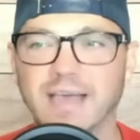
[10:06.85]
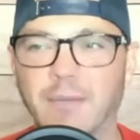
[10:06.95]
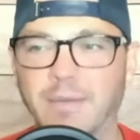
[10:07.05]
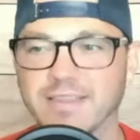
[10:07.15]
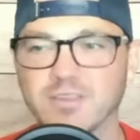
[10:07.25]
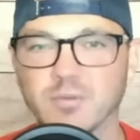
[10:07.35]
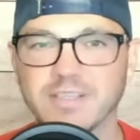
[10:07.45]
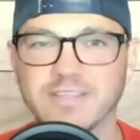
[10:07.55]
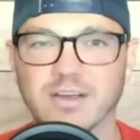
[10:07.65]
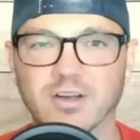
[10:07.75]
I think they'll be
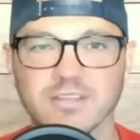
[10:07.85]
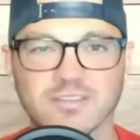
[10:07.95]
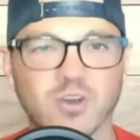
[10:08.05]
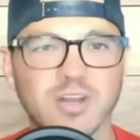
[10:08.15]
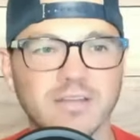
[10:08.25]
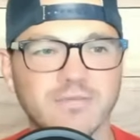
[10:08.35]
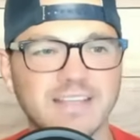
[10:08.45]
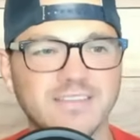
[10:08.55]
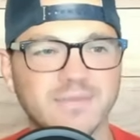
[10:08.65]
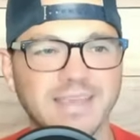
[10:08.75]
sturdy
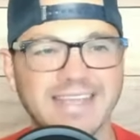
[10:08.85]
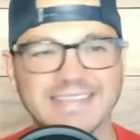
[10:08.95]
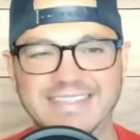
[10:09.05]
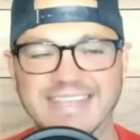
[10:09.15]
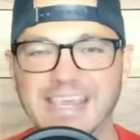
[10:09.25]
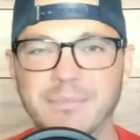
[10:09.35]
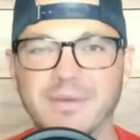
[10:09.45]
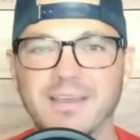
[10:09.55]
defensively. It's deep.